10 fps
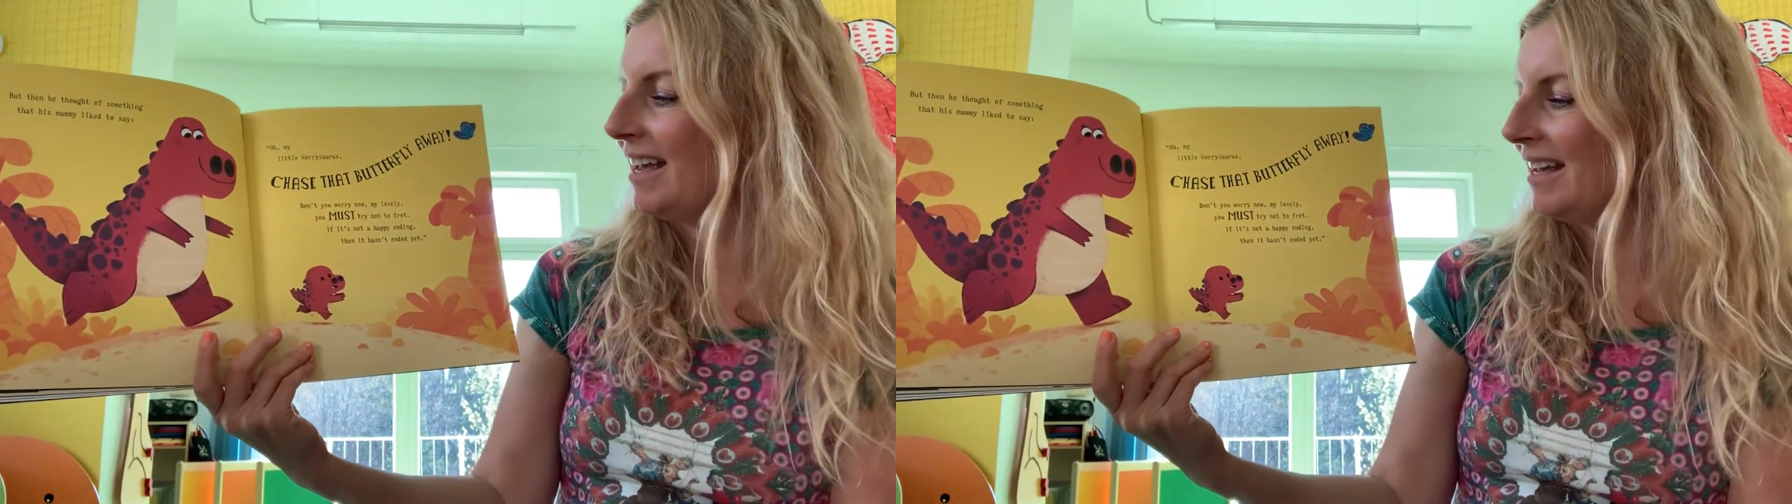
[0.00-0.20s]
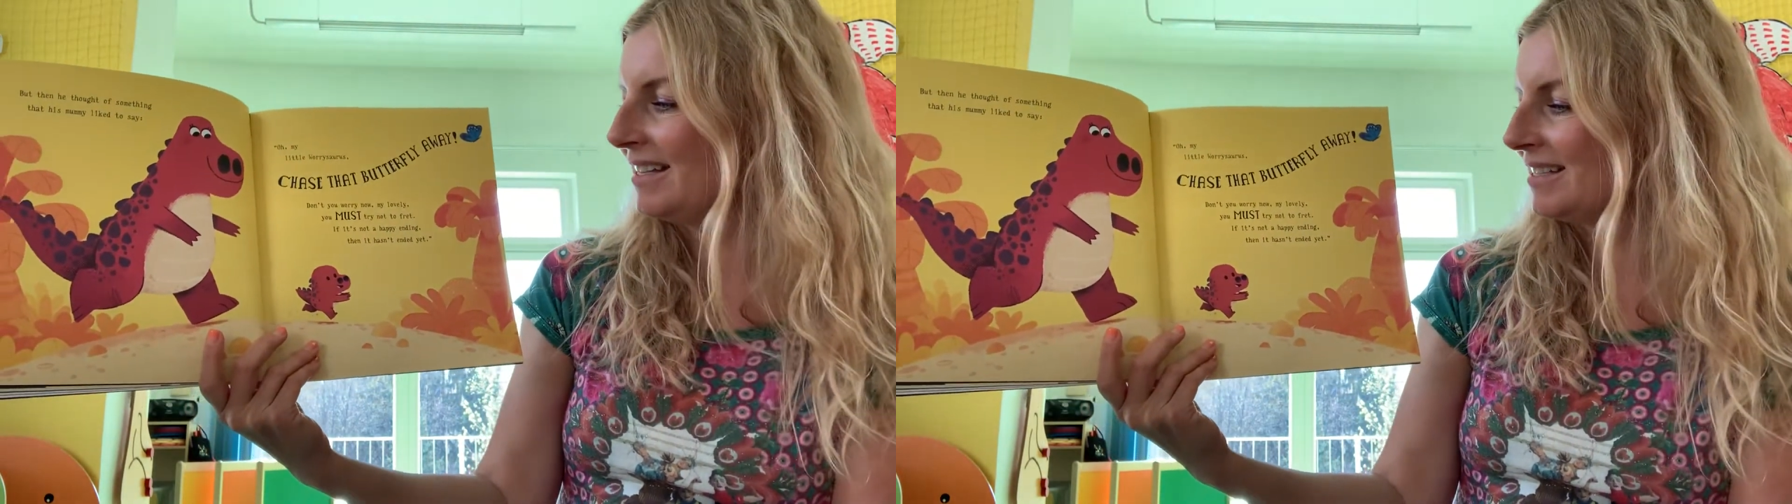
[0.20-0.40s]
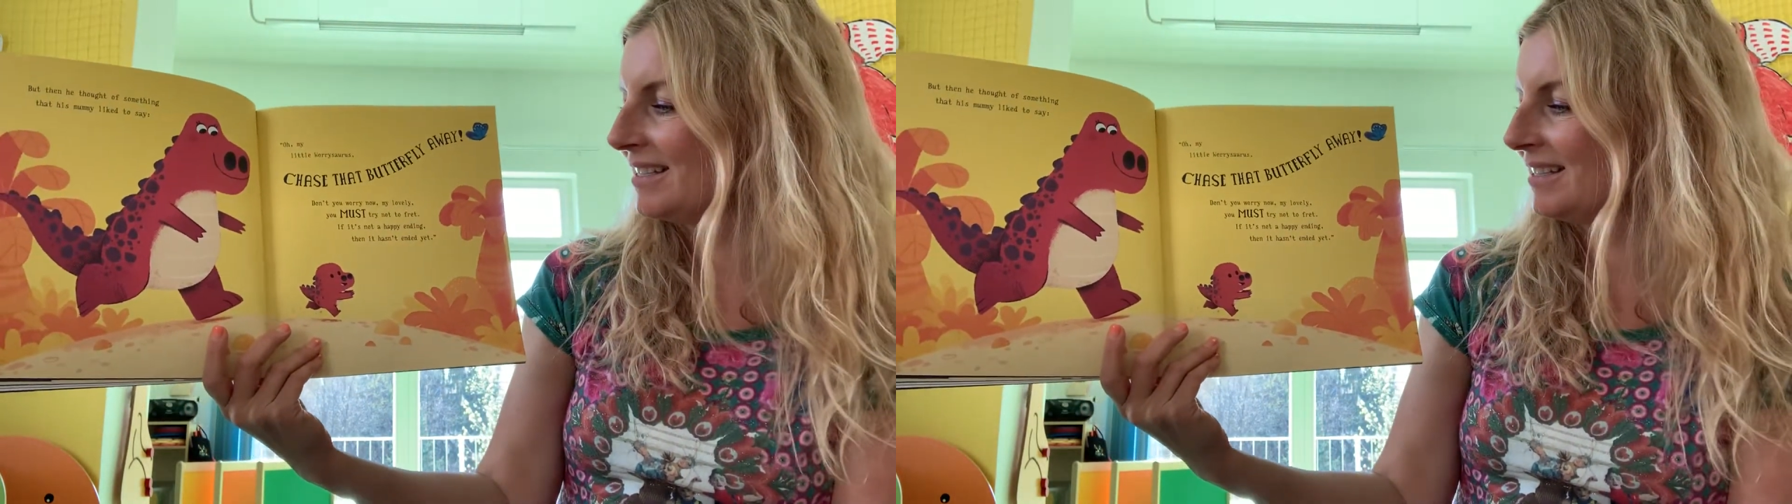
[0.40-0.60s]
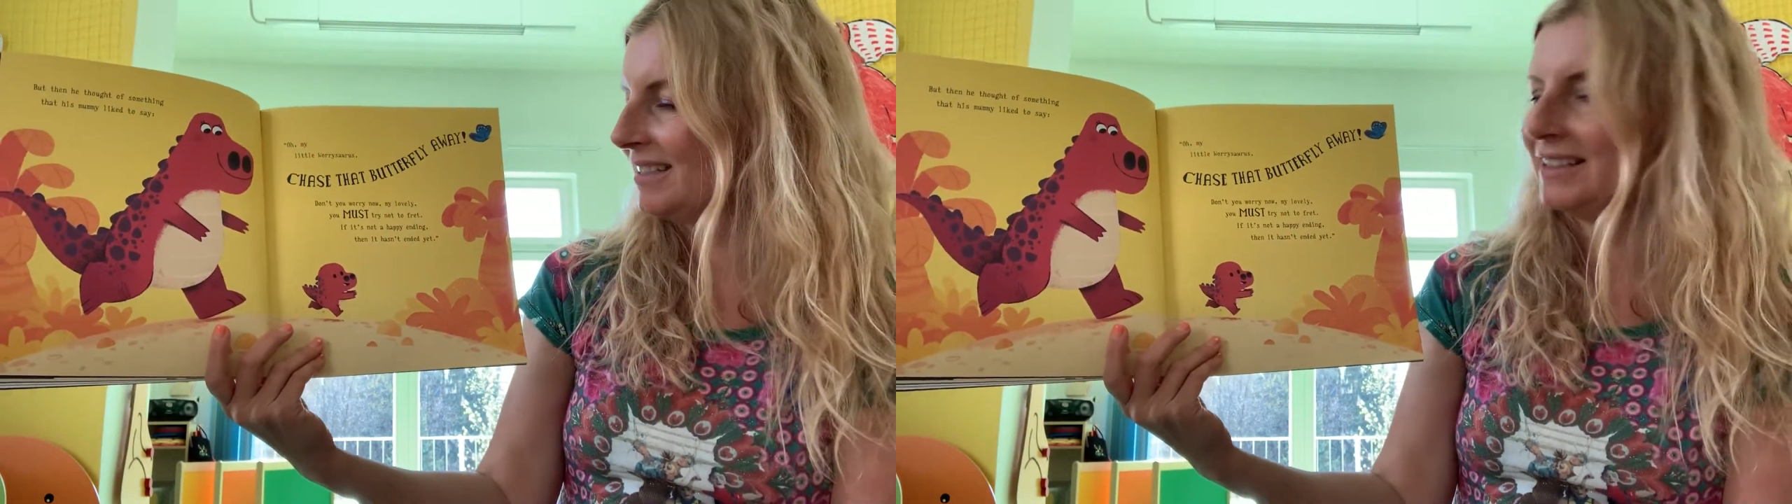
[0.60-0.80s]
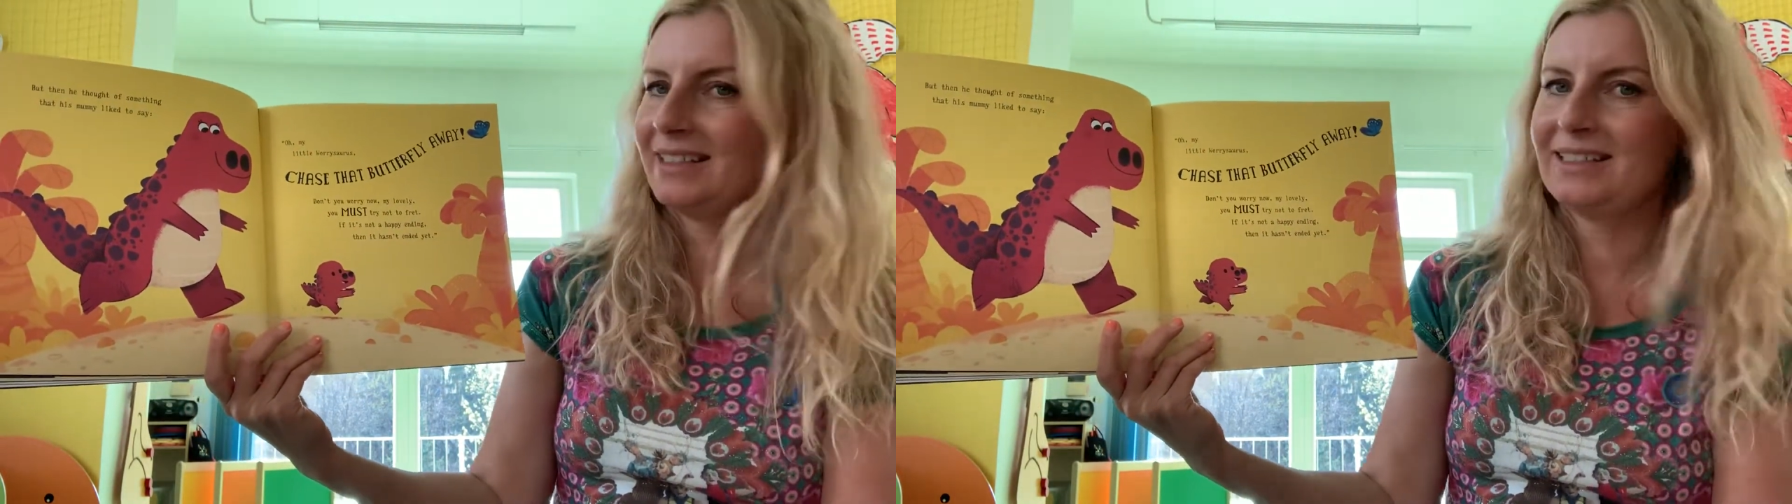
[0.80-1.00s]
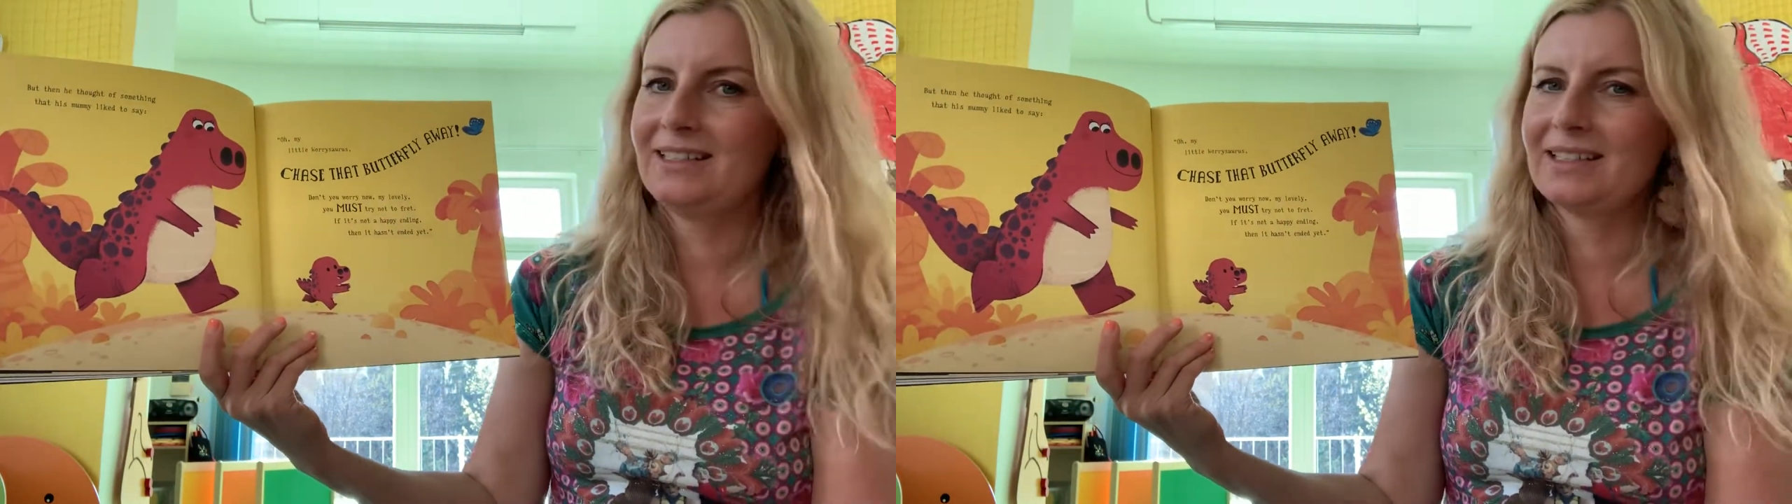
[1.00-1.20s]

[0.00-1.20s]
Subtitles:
hasn't